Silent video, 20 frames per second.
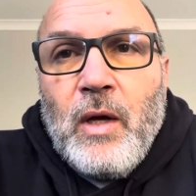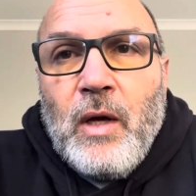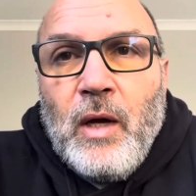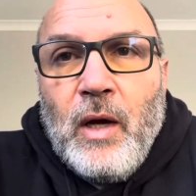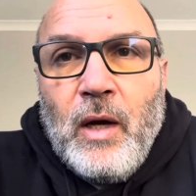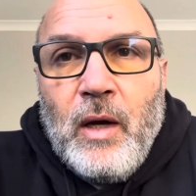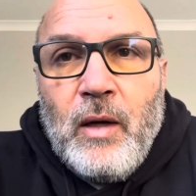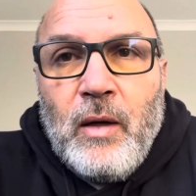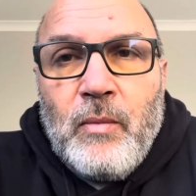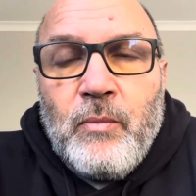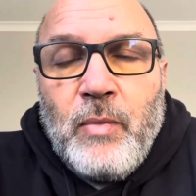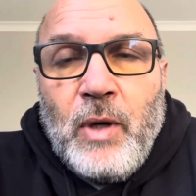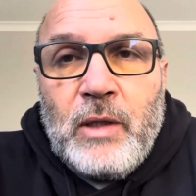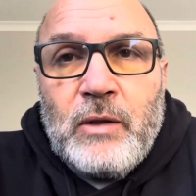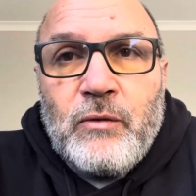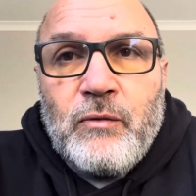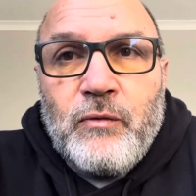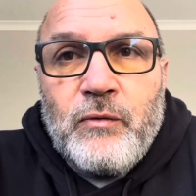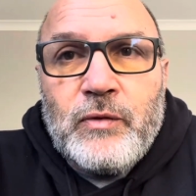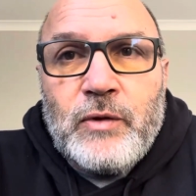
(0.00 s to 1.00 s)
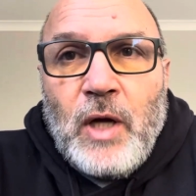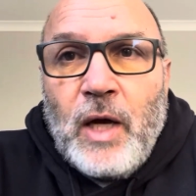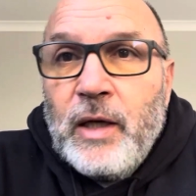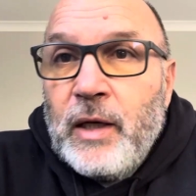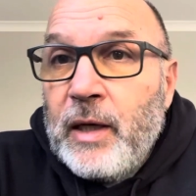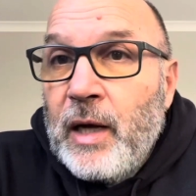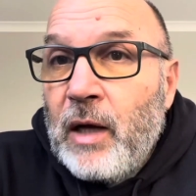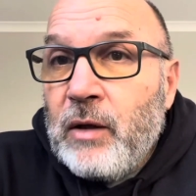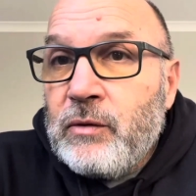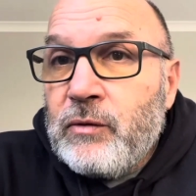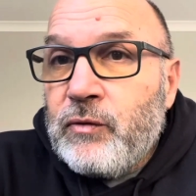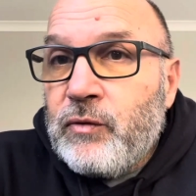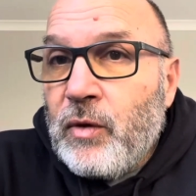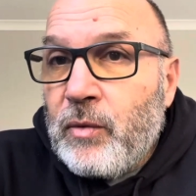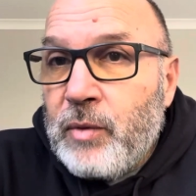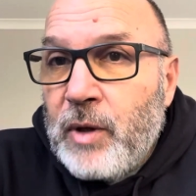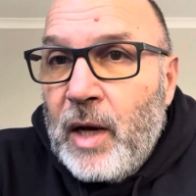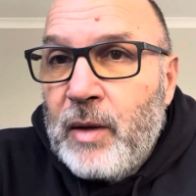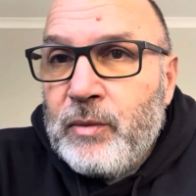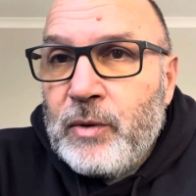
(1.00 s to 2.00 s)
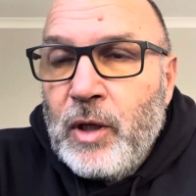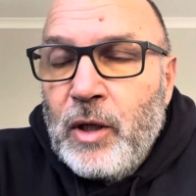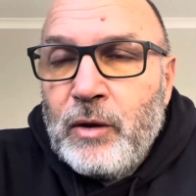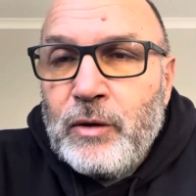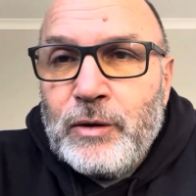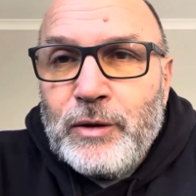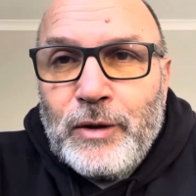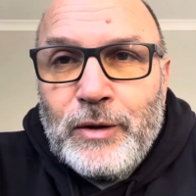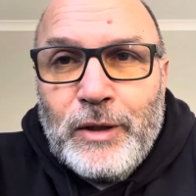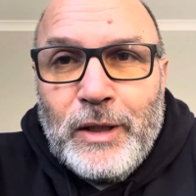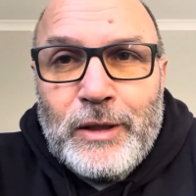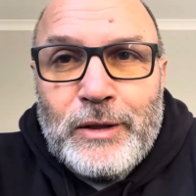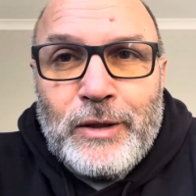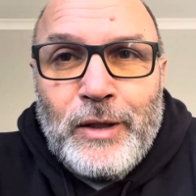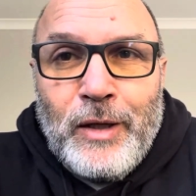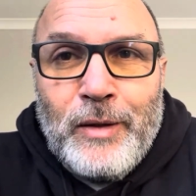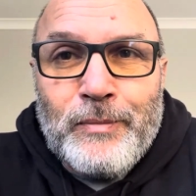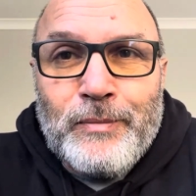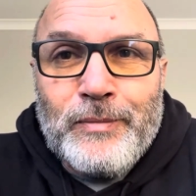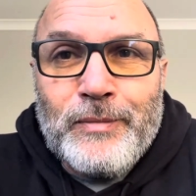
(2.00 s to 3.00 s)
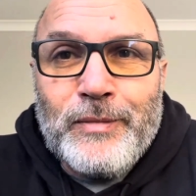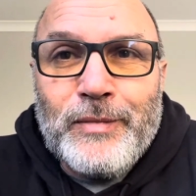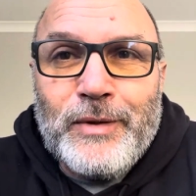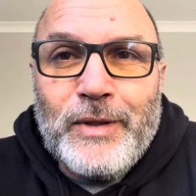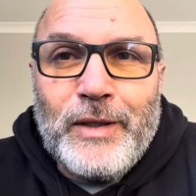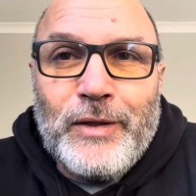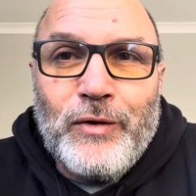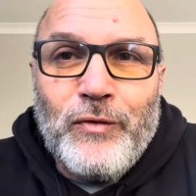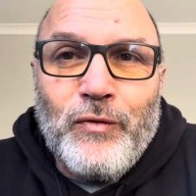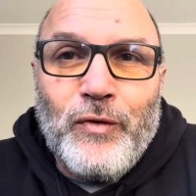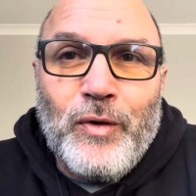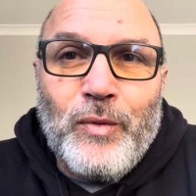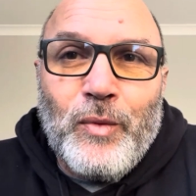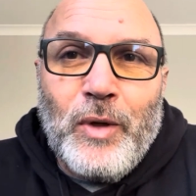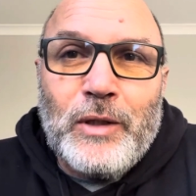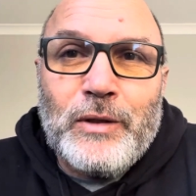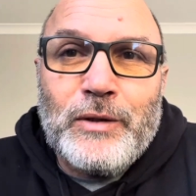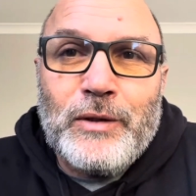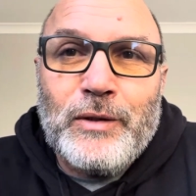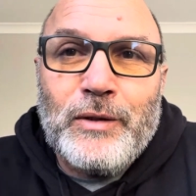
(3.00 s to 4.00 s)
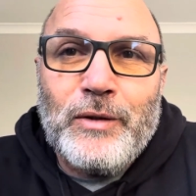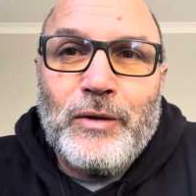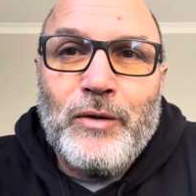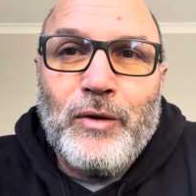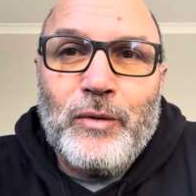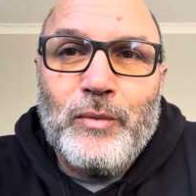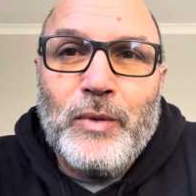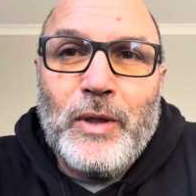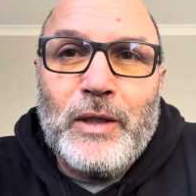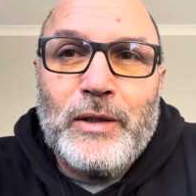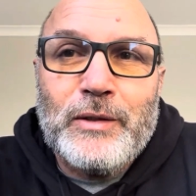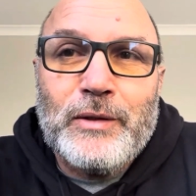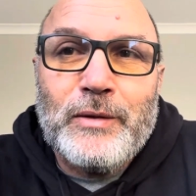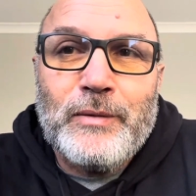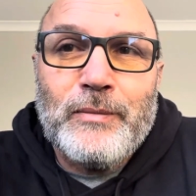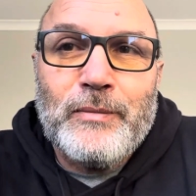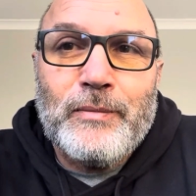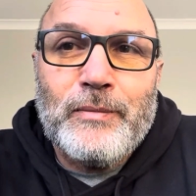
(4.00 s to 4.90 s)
But signing out from Cape Town, till next time, thank you very much. God bless.